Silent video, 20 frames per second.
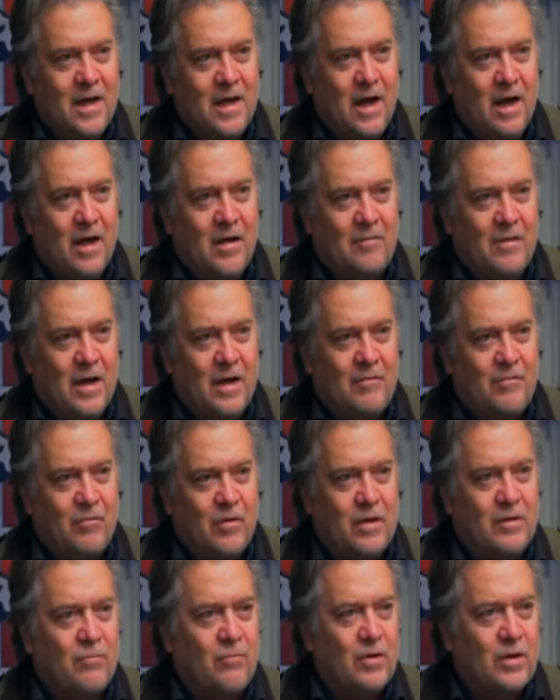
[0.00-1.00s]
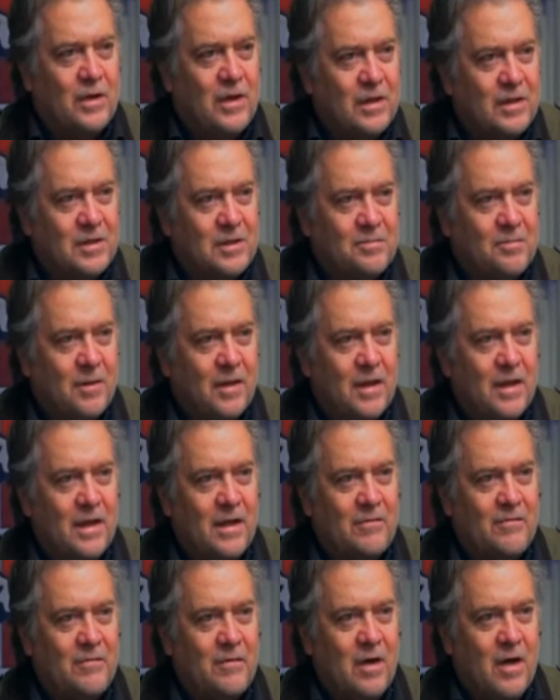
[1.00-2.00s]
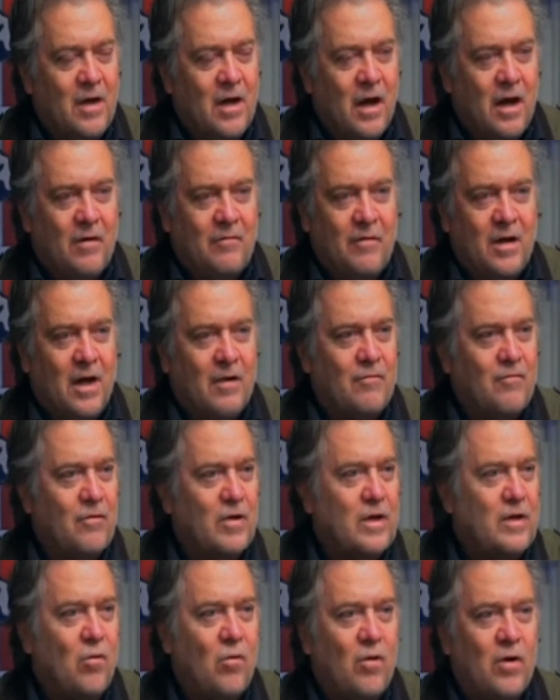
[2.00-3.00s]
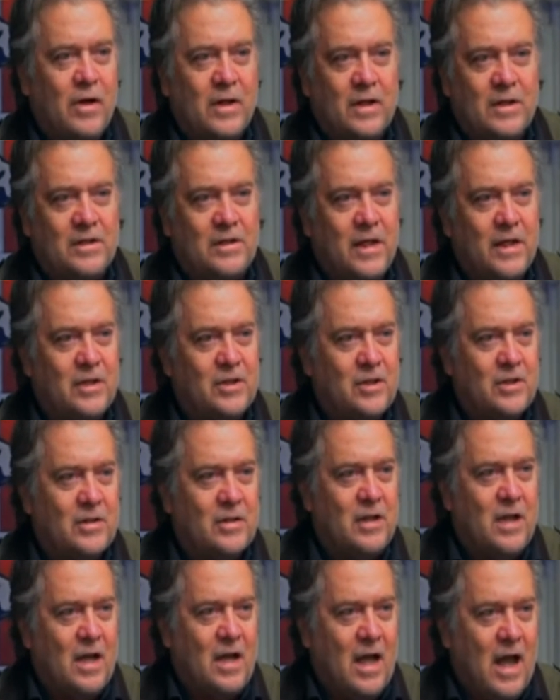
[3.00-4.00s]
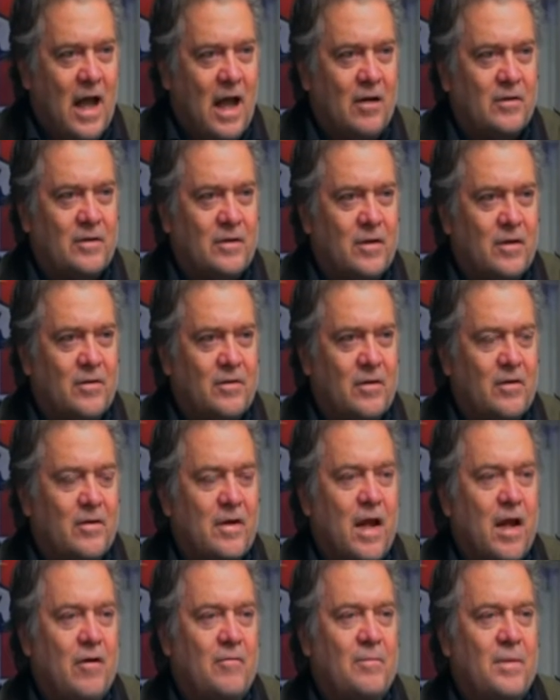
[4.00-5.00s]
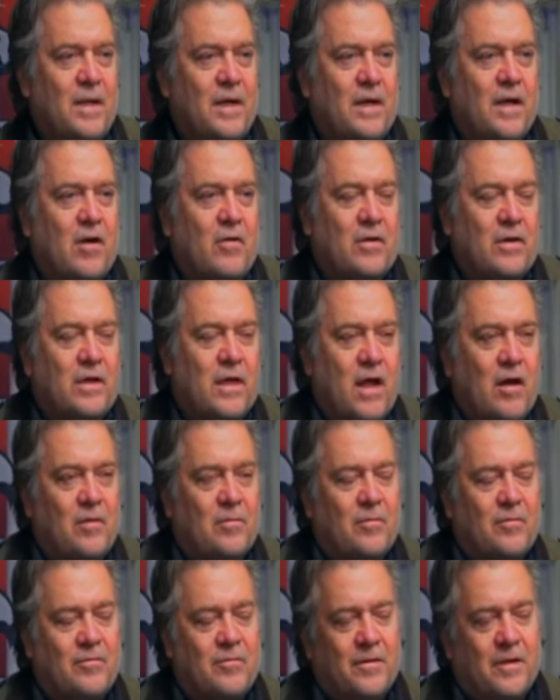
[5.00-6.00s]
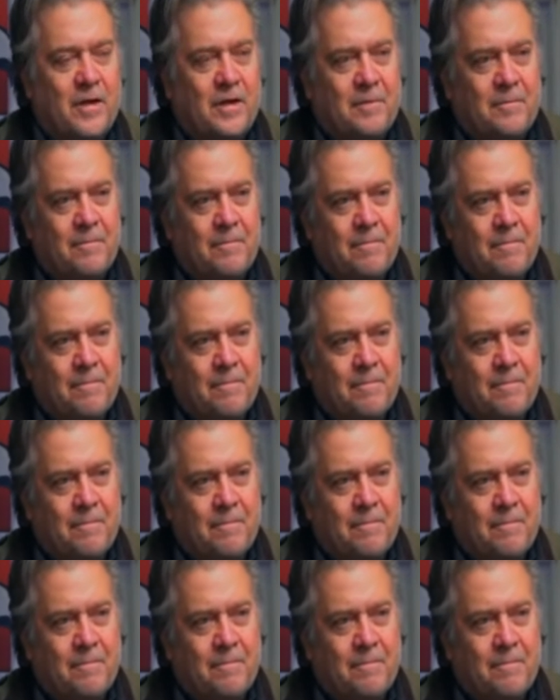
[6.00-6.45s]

Of every religious belief, of every organization out there, they're now being held accountable for that.